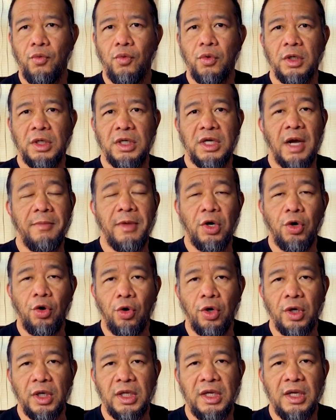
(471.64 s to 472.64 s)
would come in
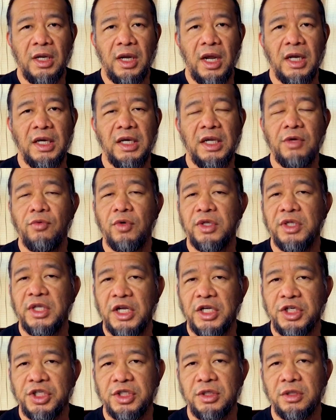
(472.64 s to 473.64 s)
early and he would
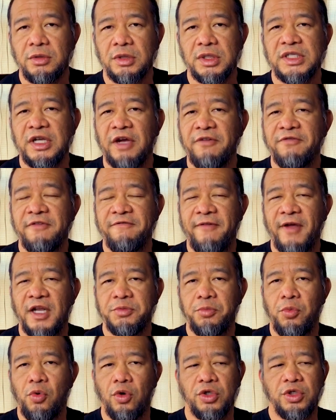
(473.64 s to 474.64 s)
teach the
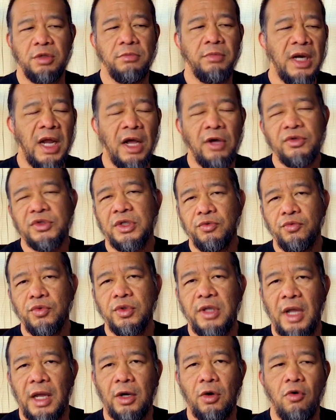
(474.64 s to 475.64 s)
self-defense portion, but Helson
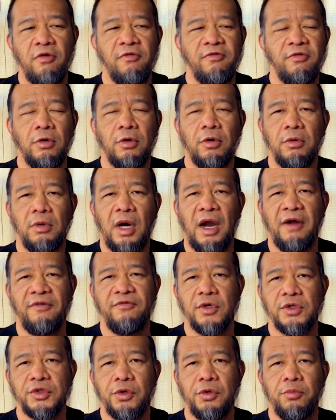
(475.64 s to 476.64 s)
would take over
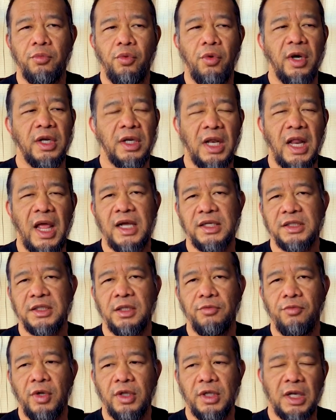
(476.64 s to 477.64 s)
after a certain point in class
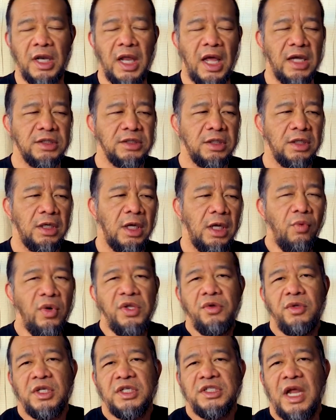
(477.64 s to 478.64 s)
and then run the class.
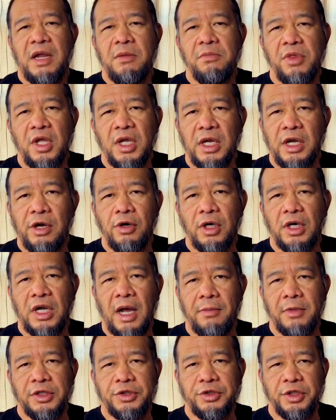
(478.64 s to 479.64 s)
We do the same thing here at
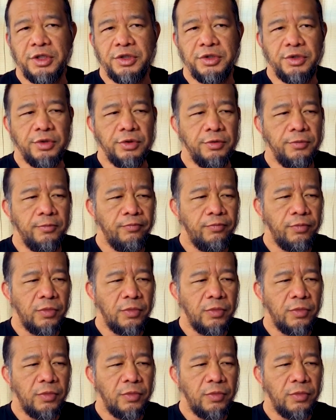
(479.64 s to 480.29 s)
Kama Jiu-Jitsu.